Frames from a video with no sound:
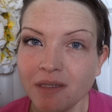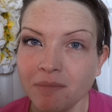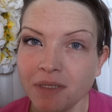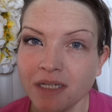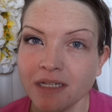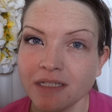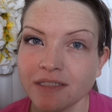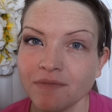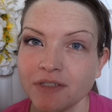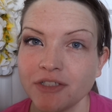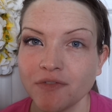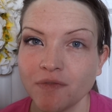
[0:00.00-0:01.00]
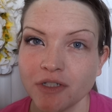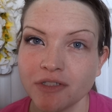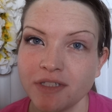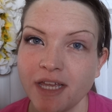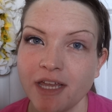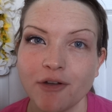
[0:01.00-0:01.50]
Because if it's your
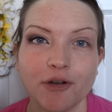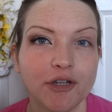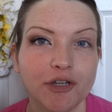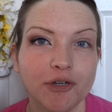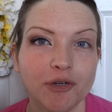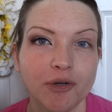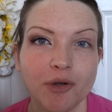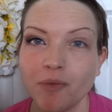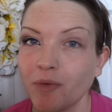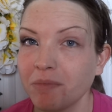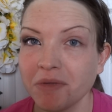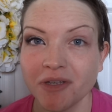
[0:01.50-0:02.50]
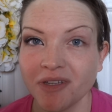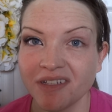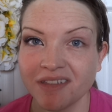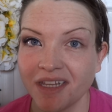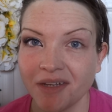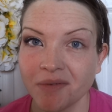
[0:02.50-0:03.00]
first date or your 1
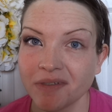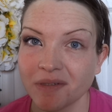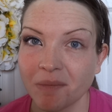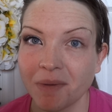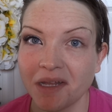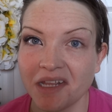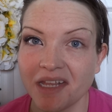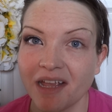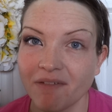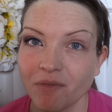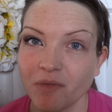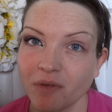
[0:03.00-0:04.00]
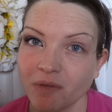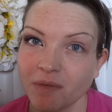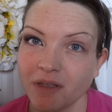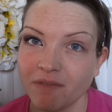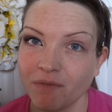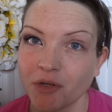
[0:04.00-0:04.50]
millionth date with somebody,
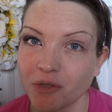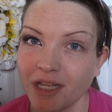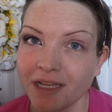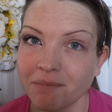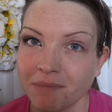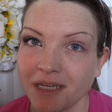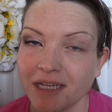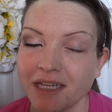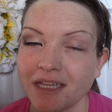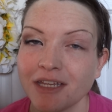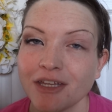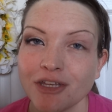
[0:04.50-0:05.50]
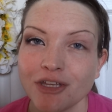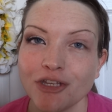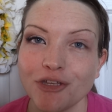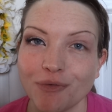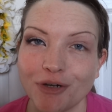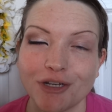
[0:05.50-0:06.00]
if you're like me,
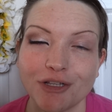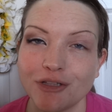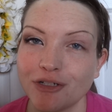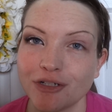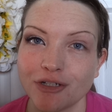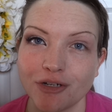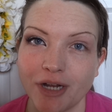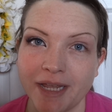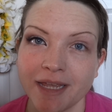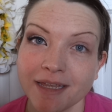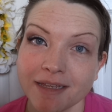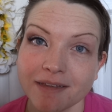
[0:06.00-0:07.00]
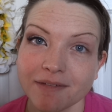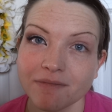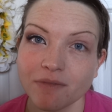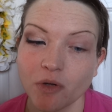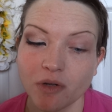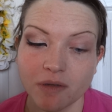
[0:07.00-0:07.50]
you want to look great
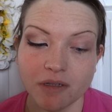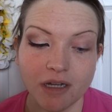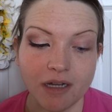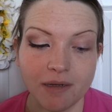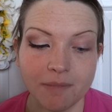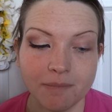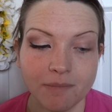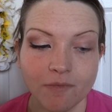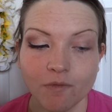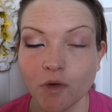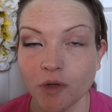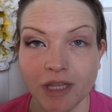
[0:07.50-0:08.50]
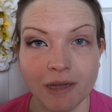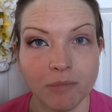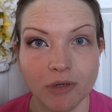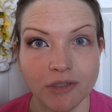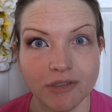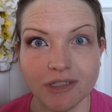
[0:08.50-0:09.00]
for that
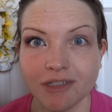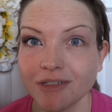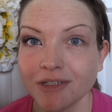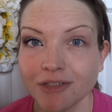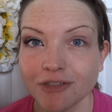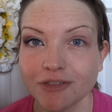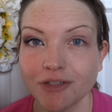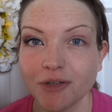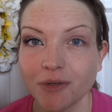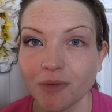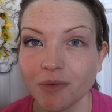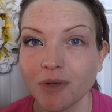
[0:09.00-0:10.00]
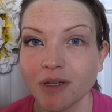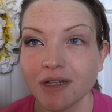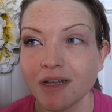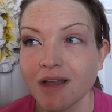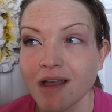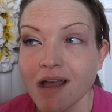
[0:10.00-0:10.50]
person. So
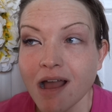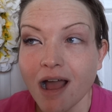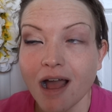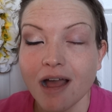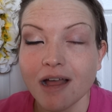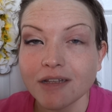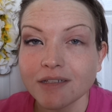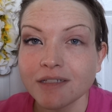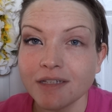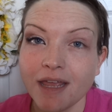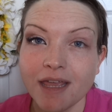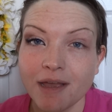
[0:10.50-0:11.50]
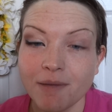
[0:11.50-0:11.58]
today